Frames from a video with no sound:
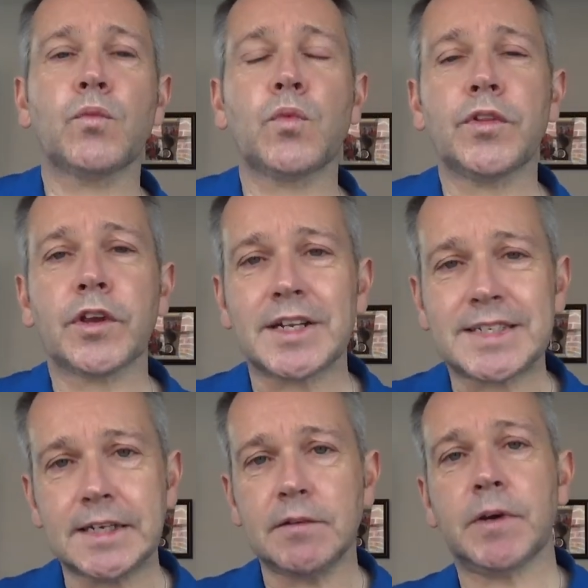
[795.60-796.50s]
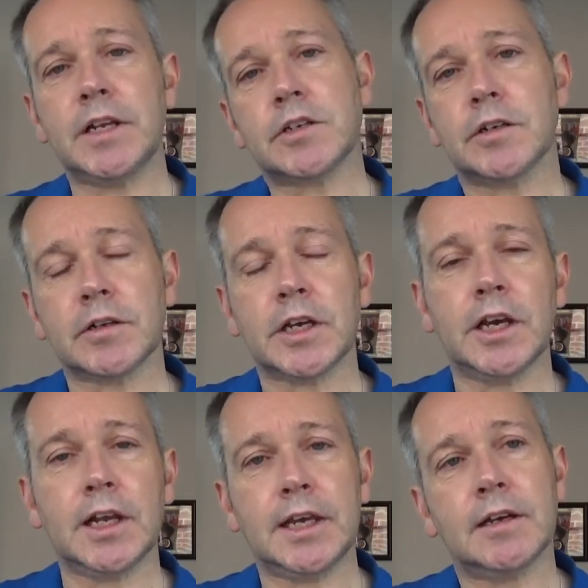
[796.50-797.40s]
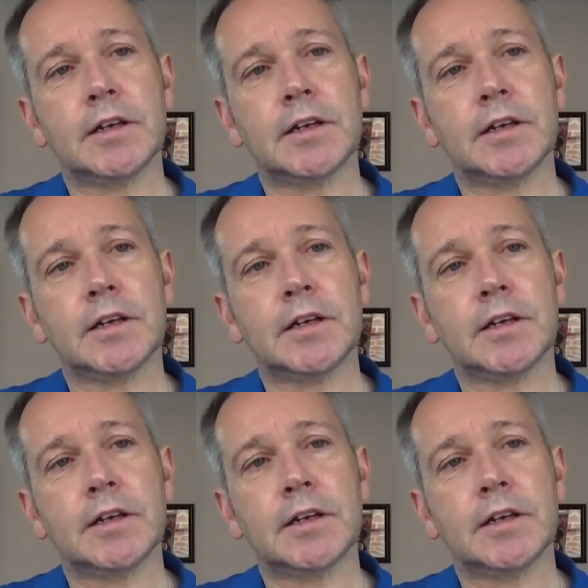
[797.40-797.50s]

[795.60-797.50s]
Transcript: thing I didn't mention earlier,